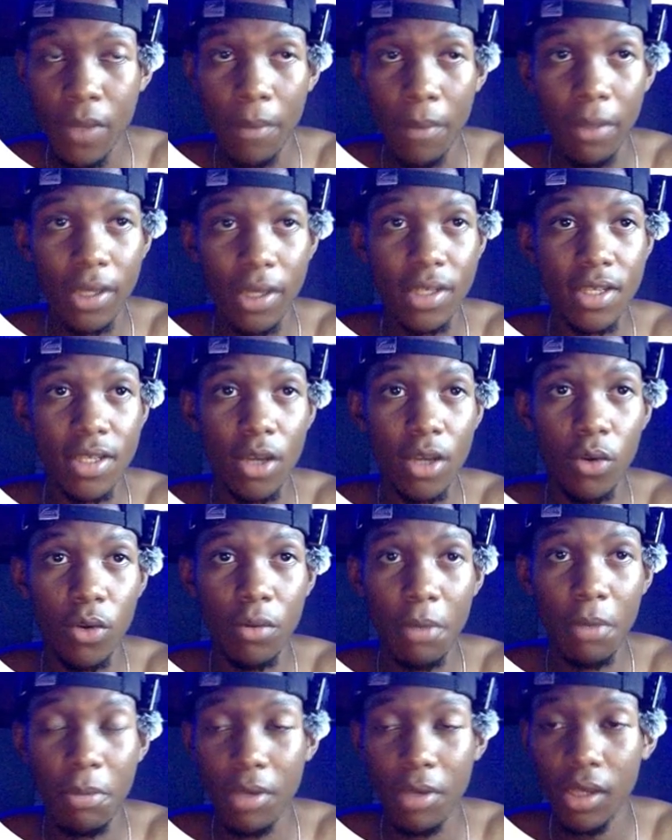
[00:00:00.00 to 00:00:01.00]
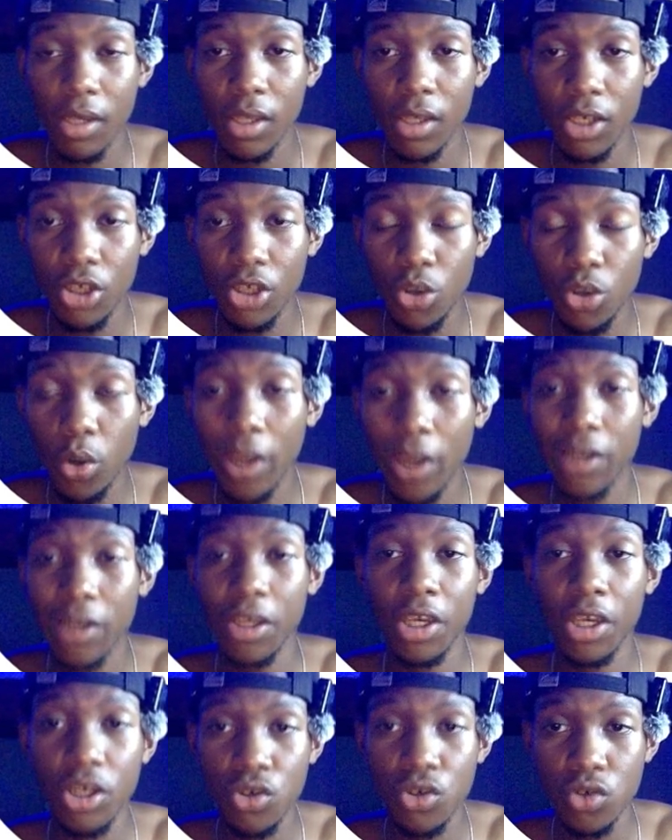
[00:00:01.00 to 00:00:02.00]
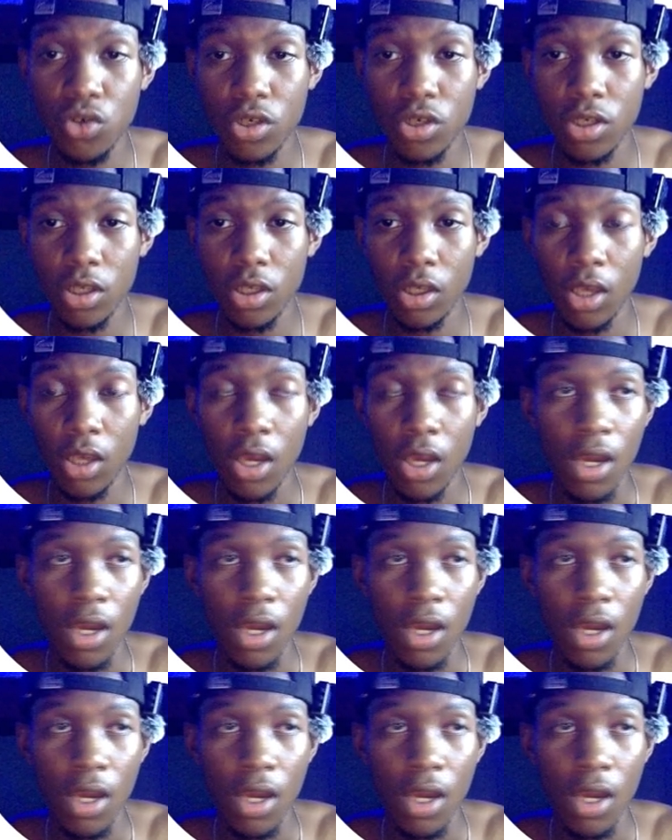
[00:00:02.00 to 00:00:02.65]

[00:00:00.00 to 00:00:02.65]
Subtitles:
make it sound maybe new and interesting.